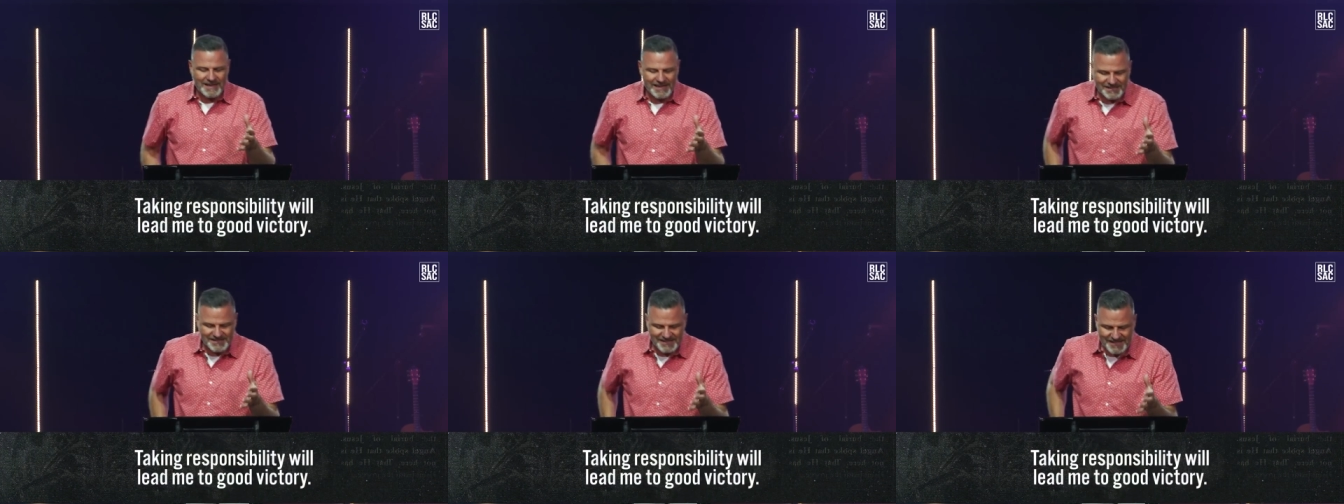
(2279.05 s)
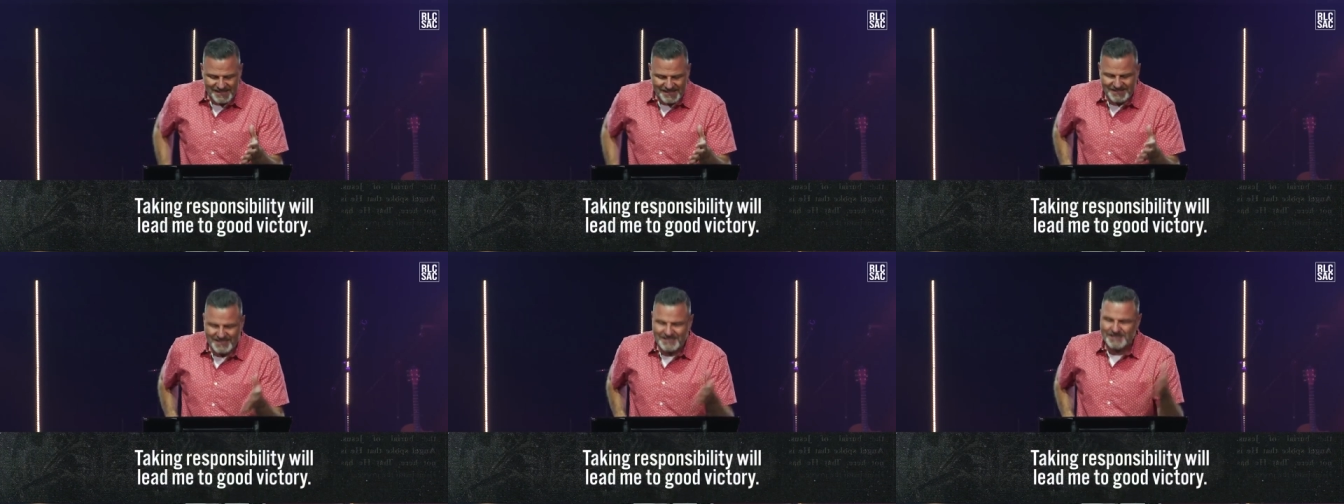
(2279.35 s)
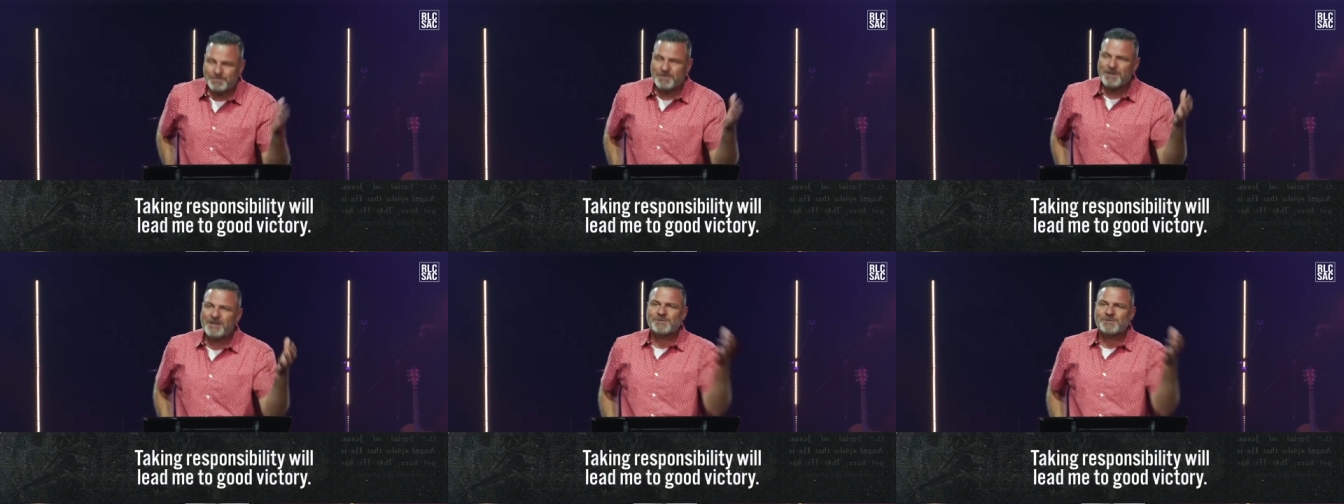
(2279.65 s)
It says
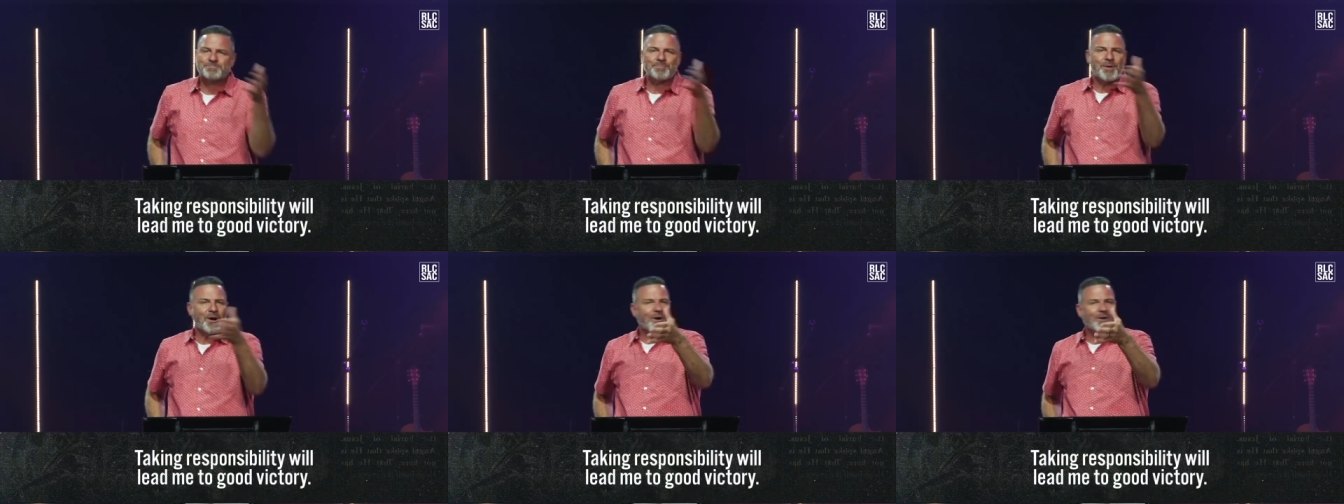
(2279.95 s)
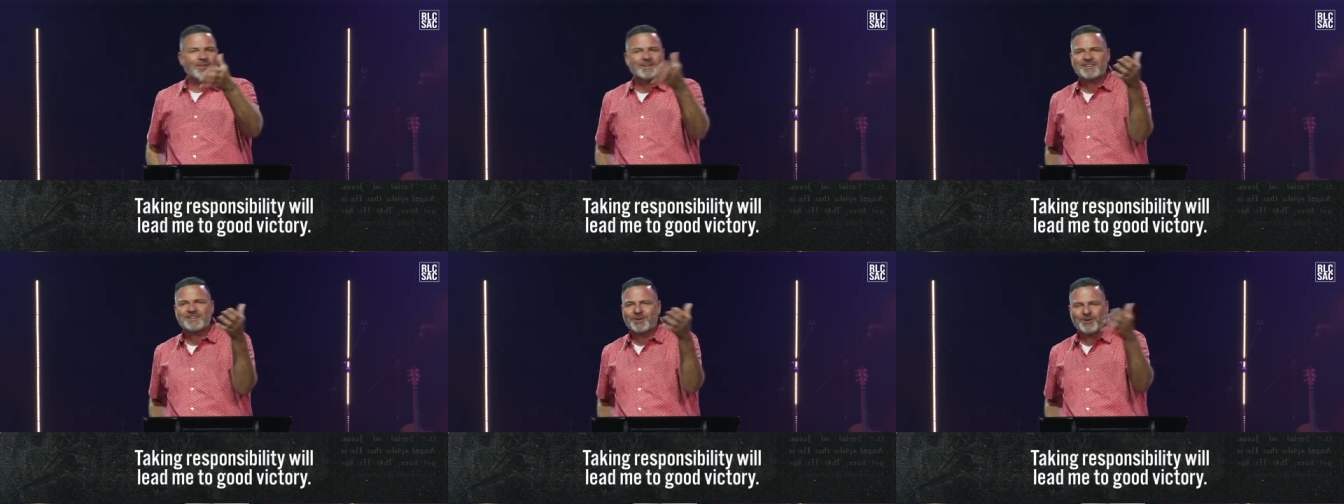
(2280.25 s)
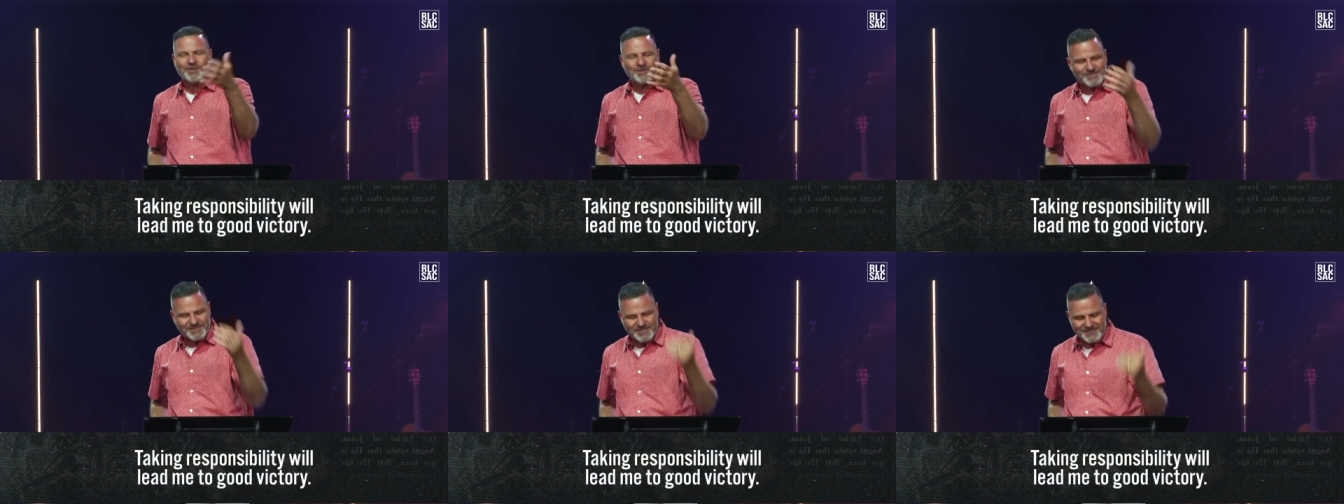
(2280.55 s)
this, here's Paul
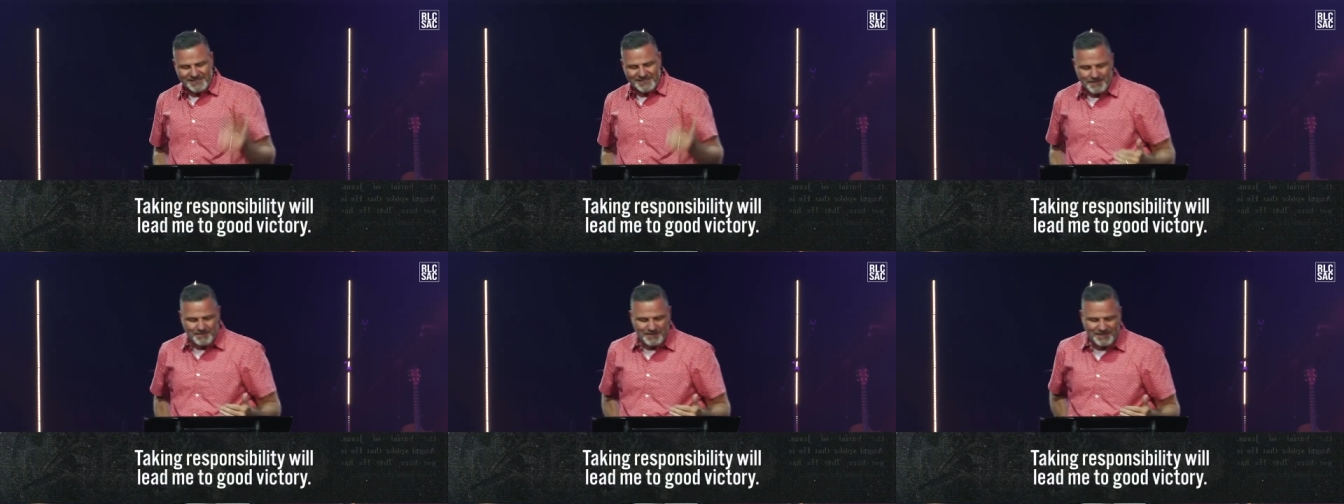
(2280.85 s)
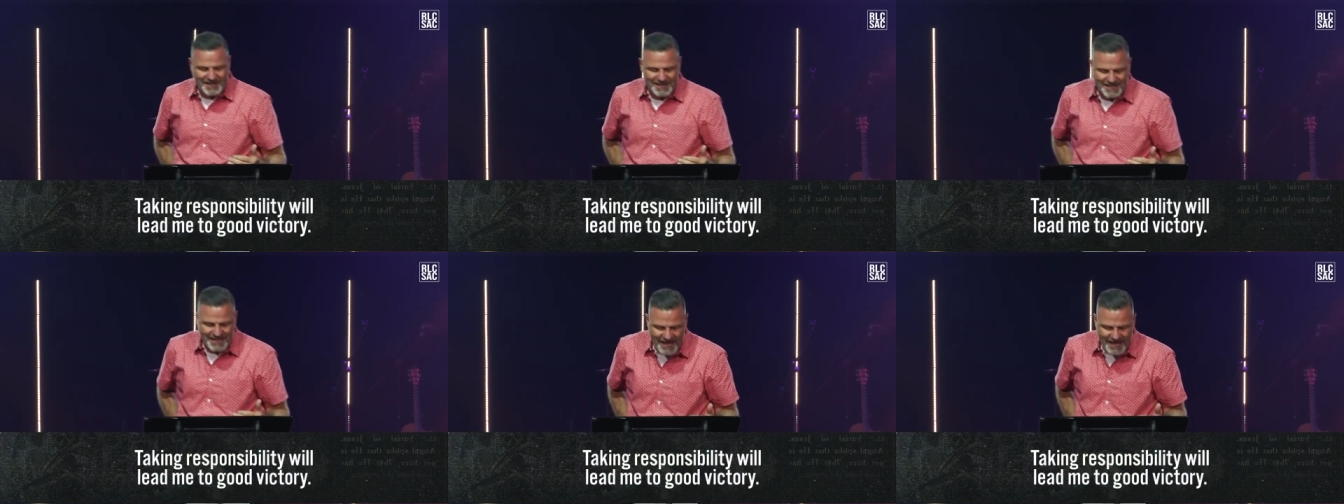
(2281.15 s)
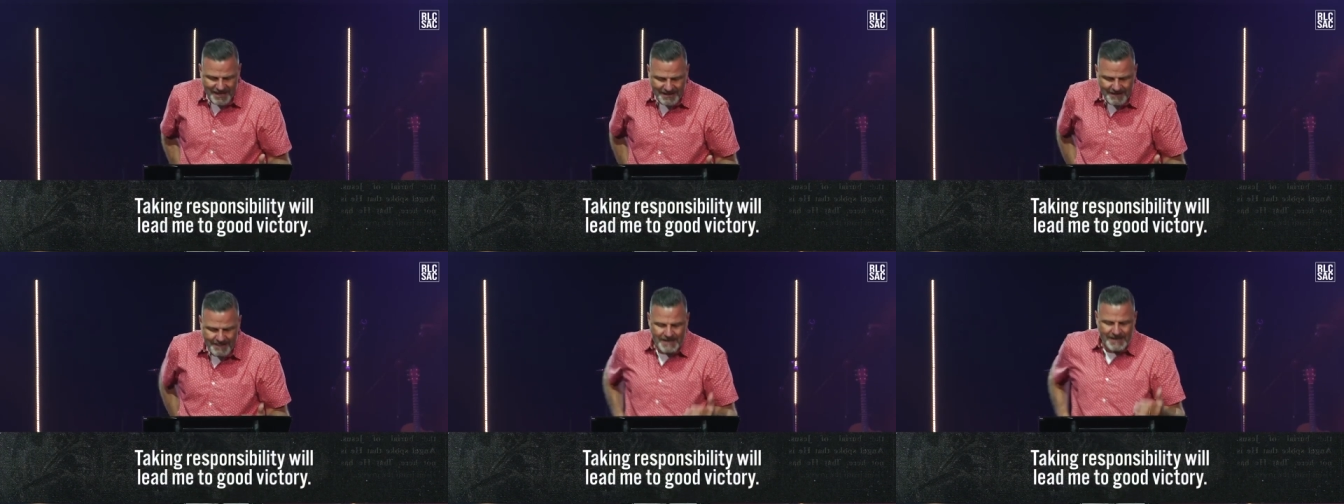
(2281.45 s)
encouraging Timothy
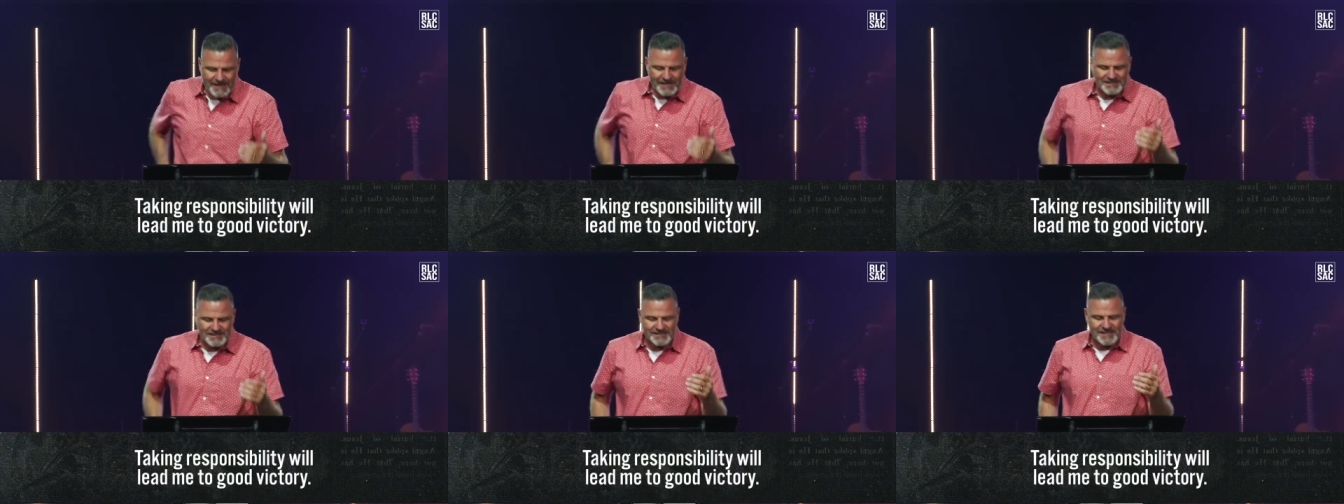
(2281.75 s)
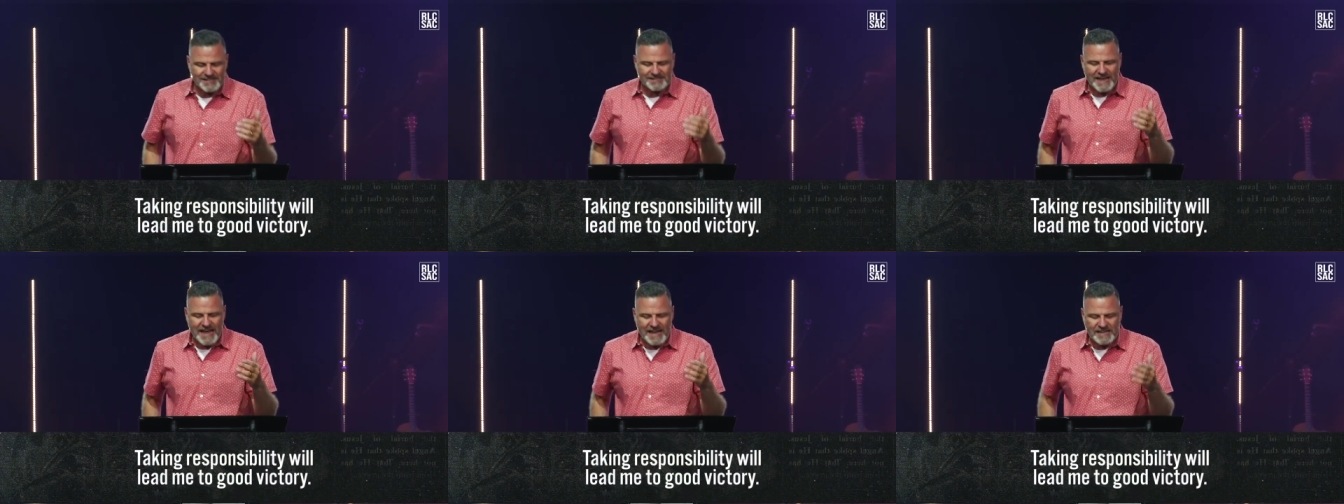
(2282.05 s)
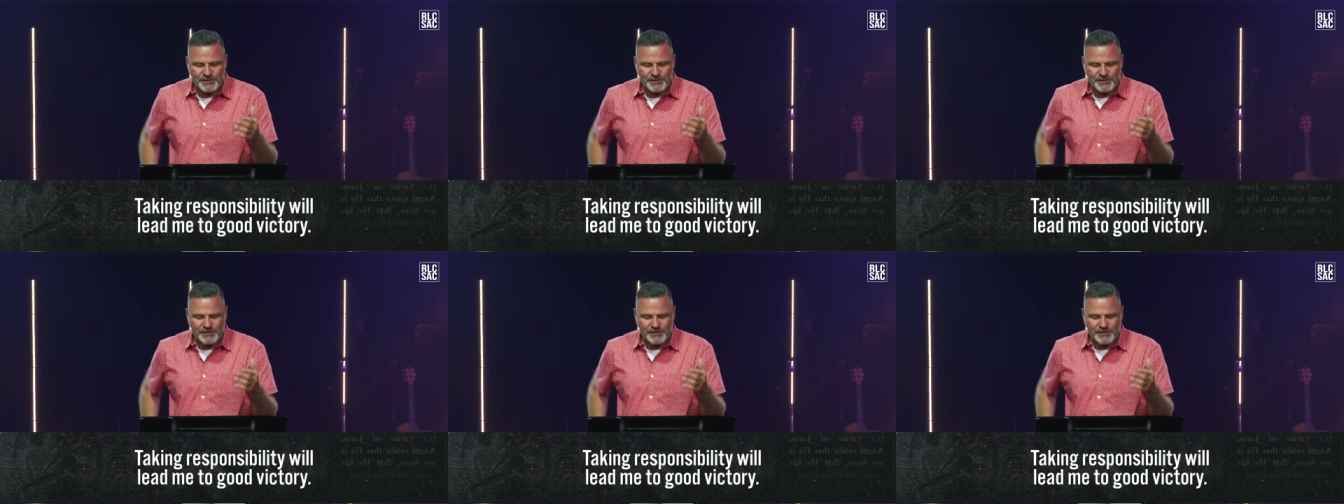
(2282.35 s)
again. He says,